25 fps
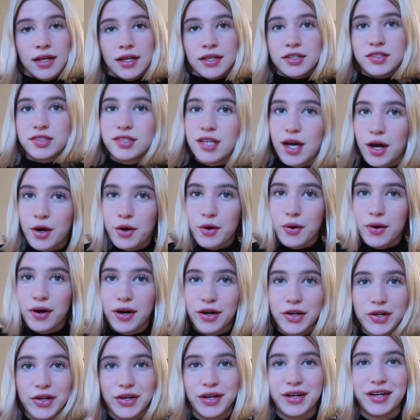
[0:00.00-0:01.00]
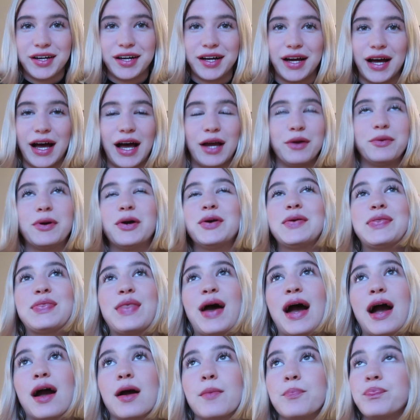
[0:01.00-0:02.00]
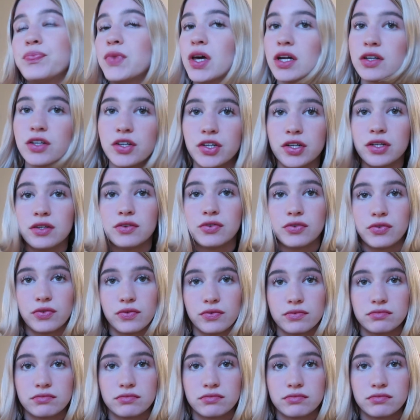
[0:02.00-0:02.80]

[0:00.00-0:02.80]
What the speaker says: So I wrote that a good